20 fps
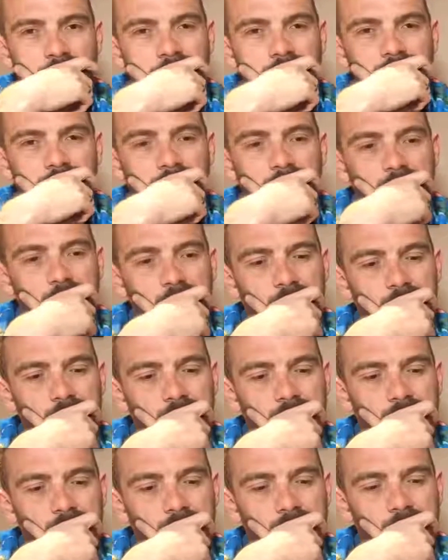
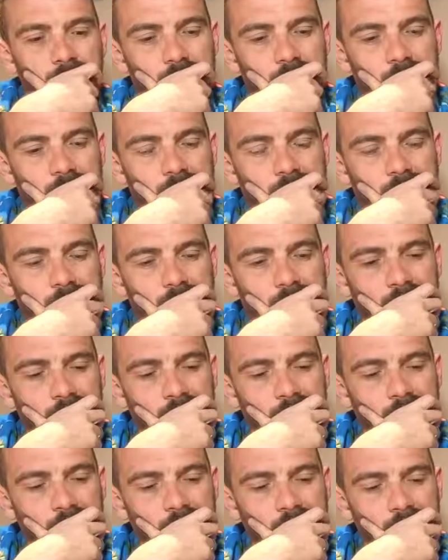
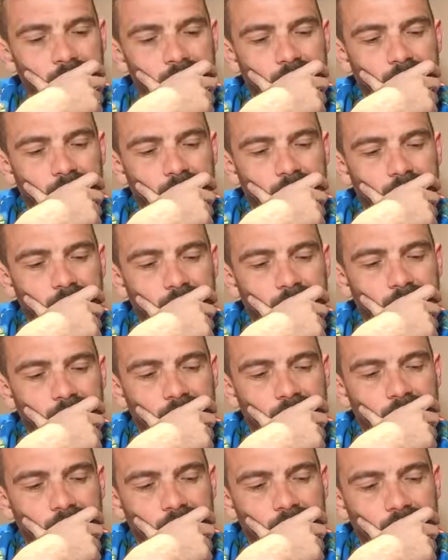
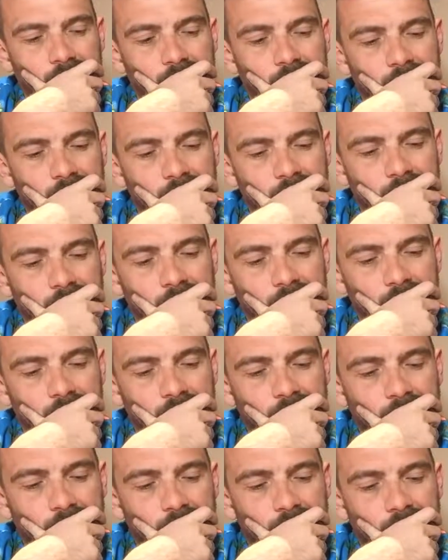
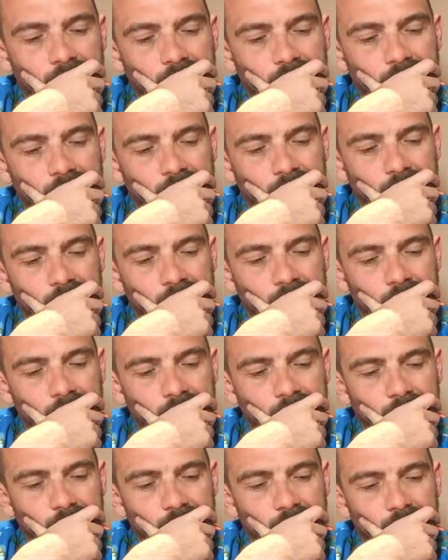
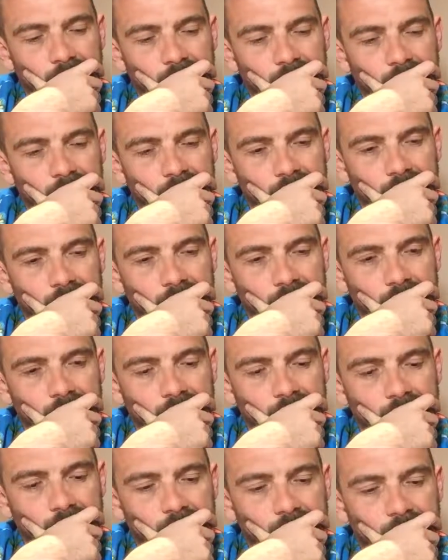
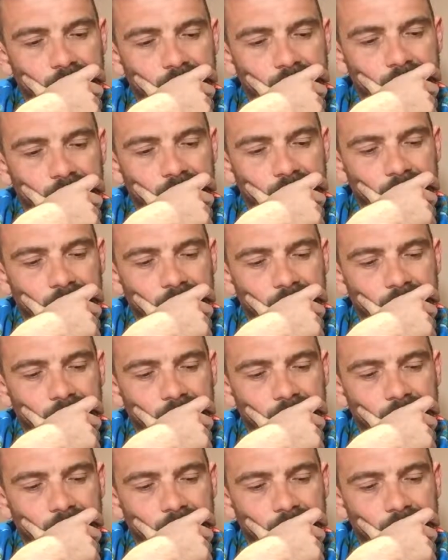No words are spoken by the person on screen.